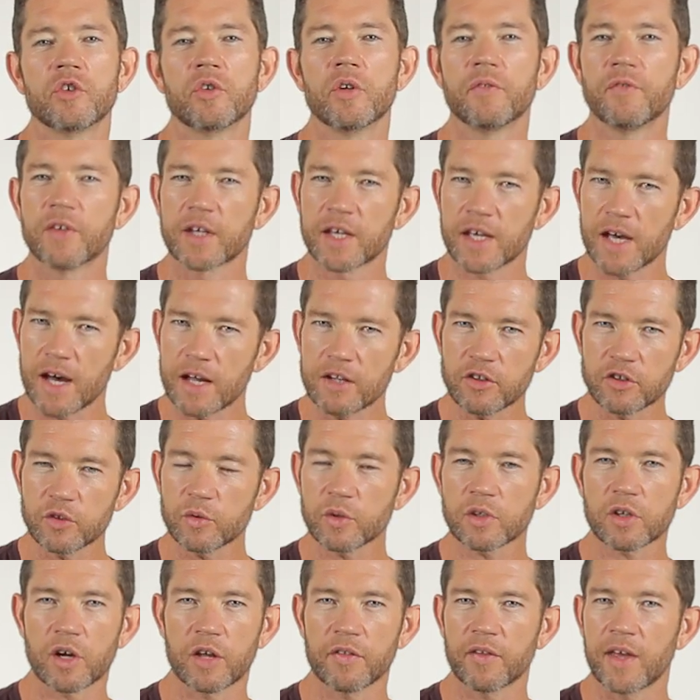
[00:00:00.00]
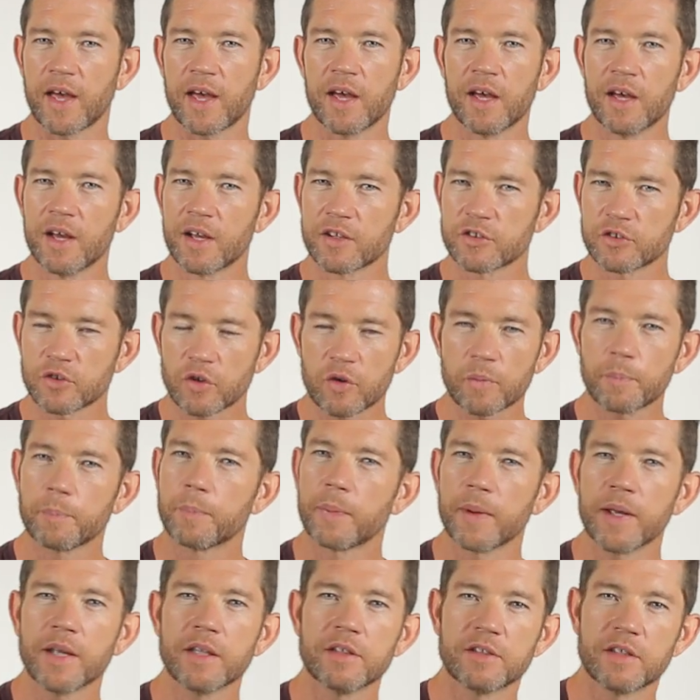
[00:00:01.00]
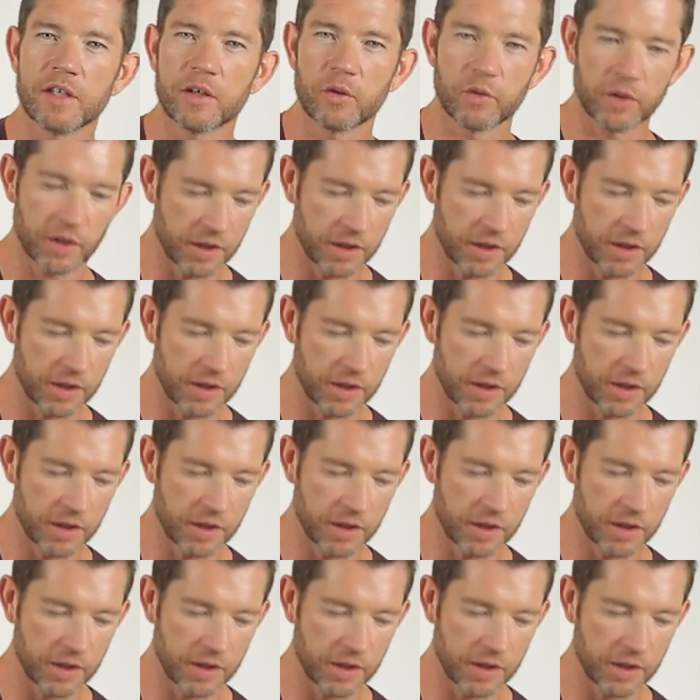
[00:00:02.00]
If you can't do it like that, it's not a big deal.